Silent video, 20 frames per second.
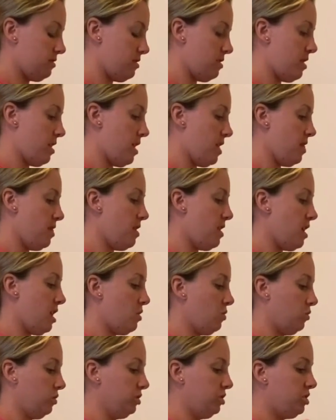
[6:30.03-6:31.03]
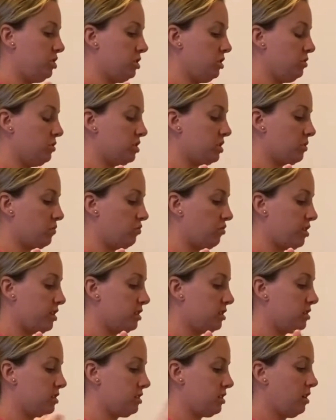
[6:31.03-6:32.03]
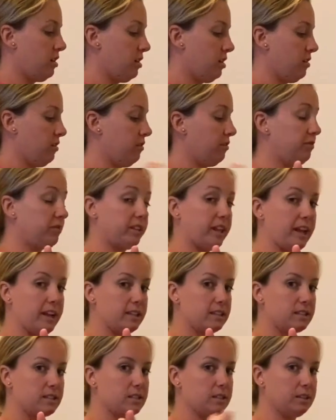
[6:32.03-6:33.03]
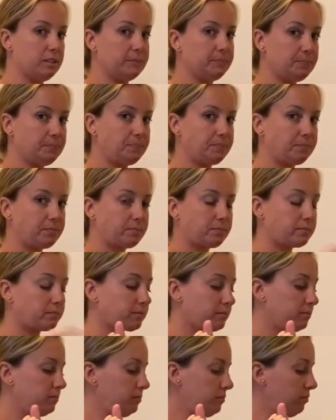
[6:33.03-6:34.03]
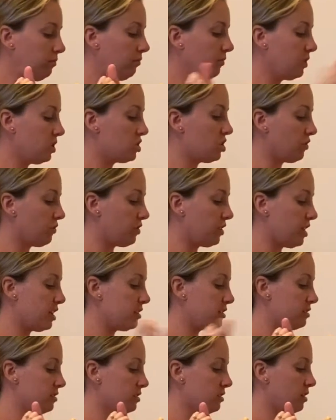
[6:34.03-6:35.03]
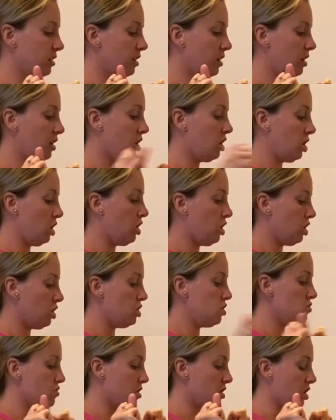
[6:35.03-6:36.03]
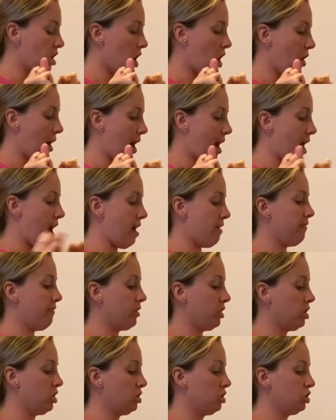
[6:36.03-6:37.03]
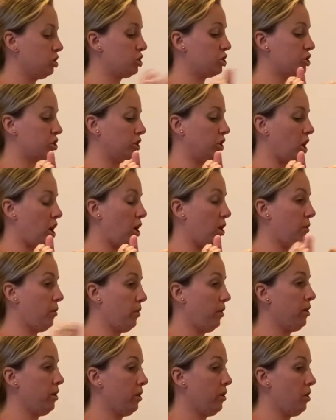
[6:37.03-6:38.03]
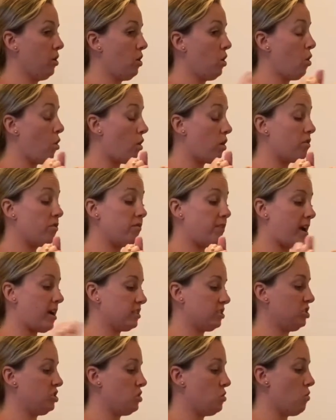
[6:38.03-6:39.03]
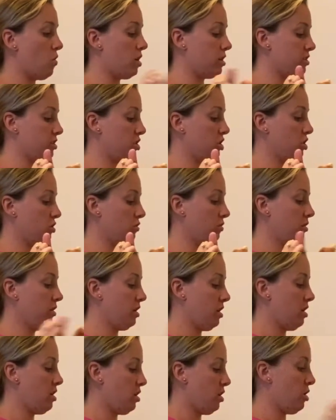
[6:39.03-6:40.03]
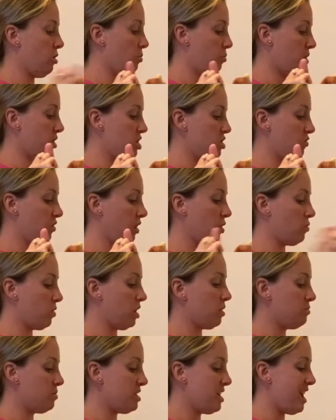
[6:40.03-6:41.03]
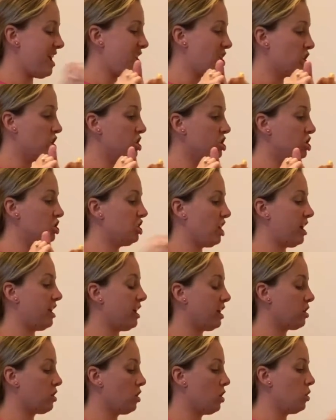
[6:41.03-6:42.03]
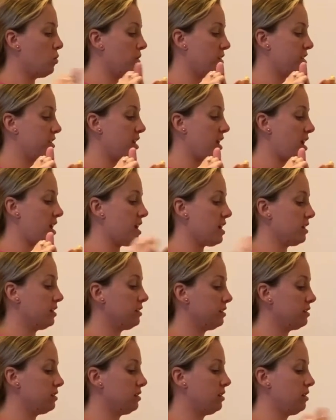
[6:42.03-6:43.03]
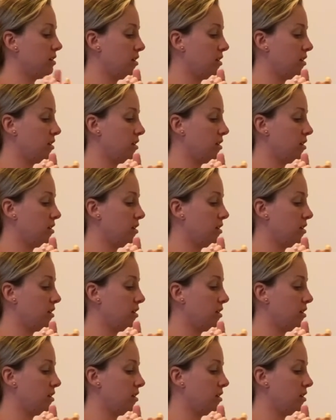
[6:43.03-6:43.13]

And then we'll do some wrist flicks. So for this, you can go however slow or fast you want to, but you really want to be energetic with the hands.